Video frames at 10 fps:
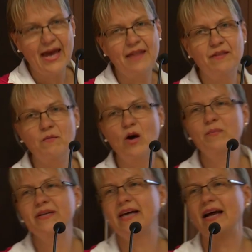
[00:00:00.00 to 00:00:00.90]
At the
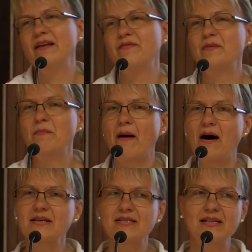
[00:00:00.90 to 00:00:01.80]
moment, I live in
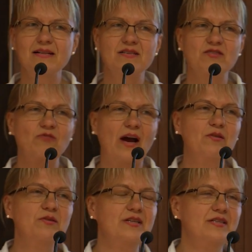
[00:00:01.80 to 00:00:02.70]
Basel,
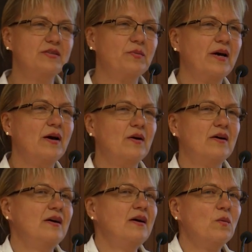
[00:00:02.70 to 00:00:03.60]
surrounded well,
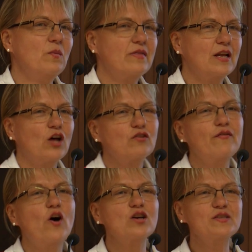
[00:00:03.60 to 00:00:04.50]
with a lot of
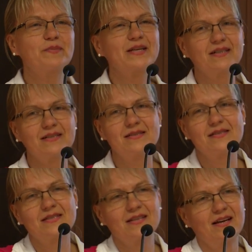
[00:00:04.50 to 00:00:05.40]

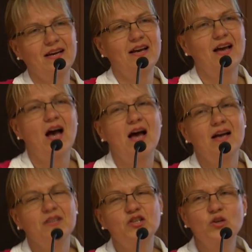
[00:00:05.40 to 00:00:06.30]
hospitals,
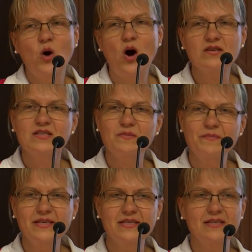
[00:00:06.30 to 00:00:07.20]
two
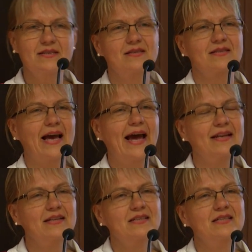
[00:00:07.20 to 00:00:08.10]
hospices,
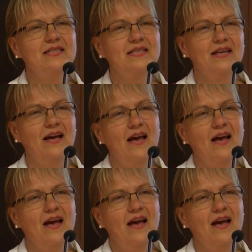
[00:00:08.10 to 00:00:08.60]
and